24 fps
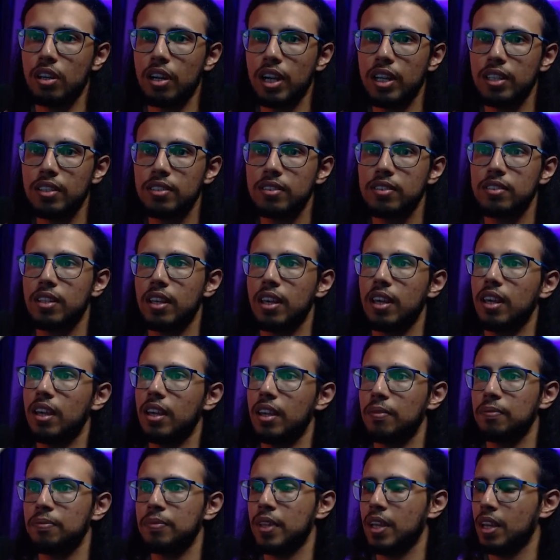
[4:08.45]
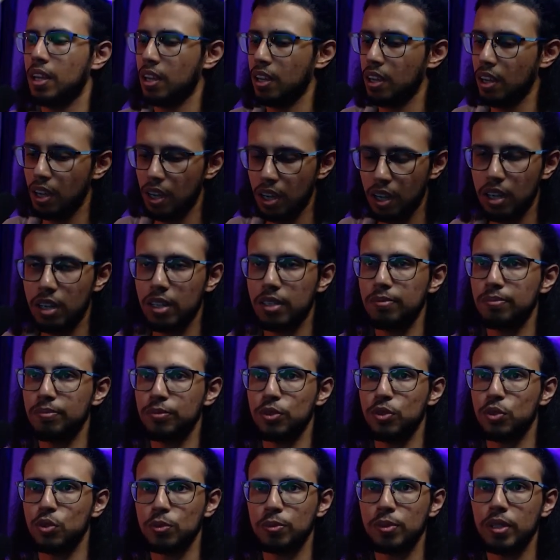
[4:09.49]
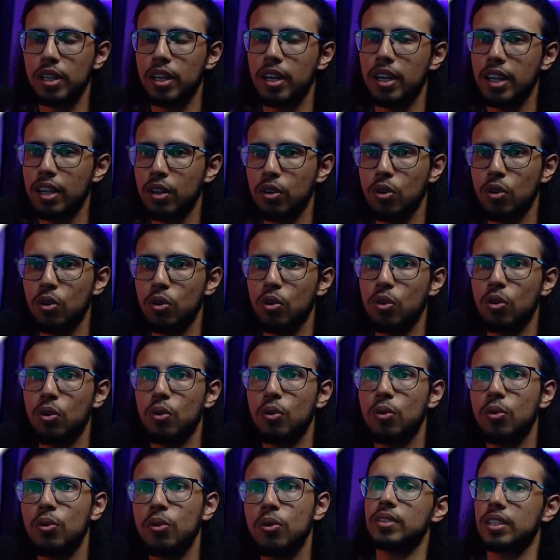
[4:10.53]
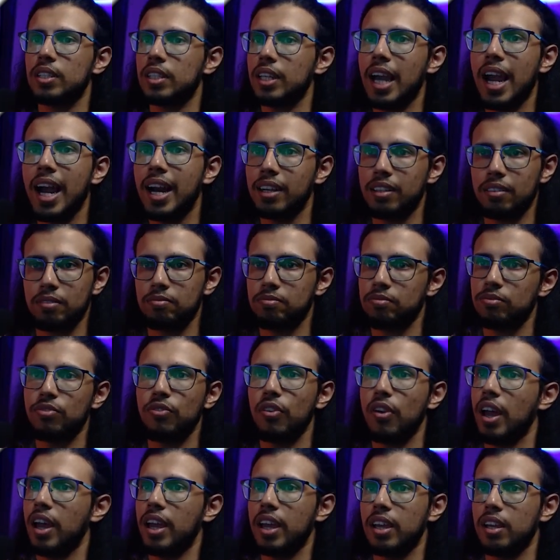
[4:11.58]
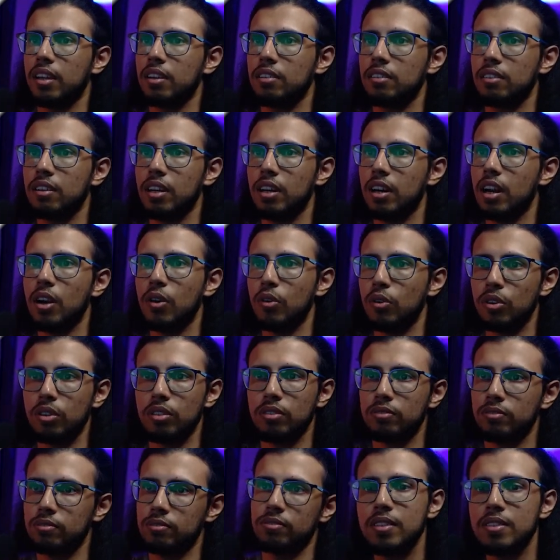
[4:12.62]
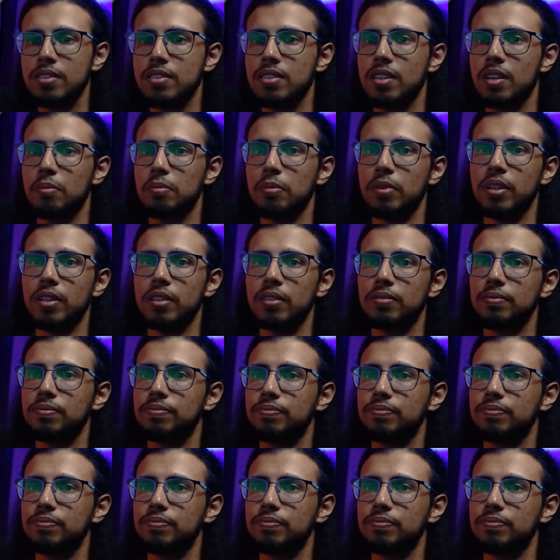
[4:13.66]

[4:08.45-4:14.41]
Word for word: Let's say, um, superhero cat flying around. Submit.